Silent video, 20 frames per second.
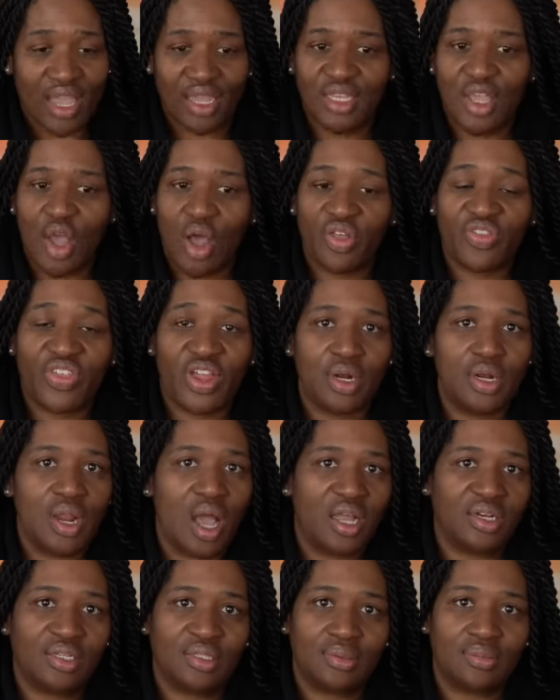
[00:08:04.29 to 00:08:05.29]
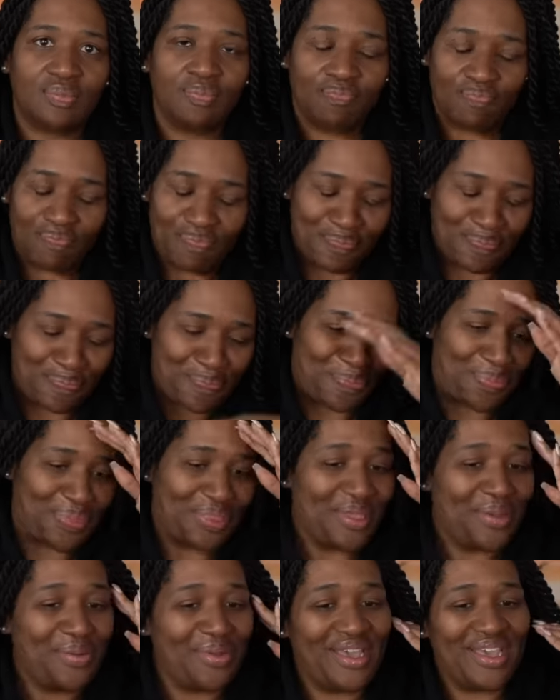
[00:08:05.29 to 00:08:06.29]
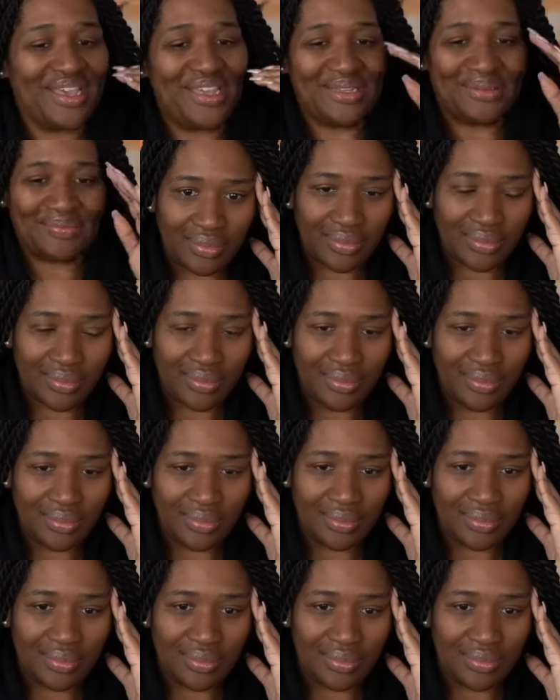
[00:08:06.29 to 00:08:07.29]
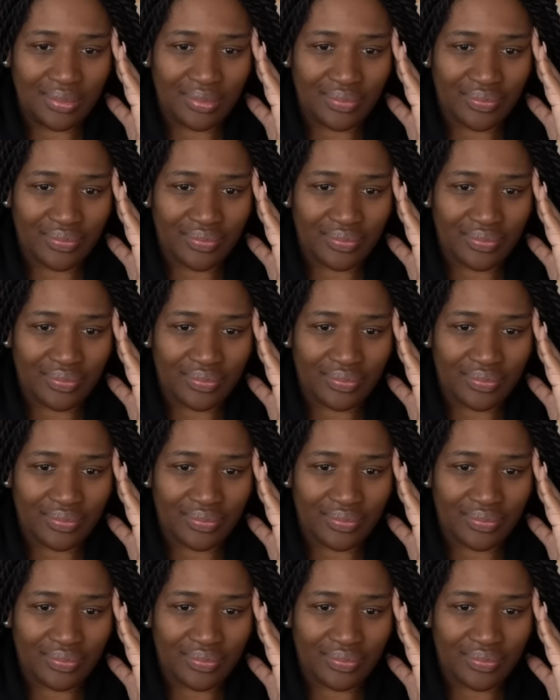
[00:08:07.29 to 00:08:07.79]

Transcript: Y'all, they're not. Okay. Always take.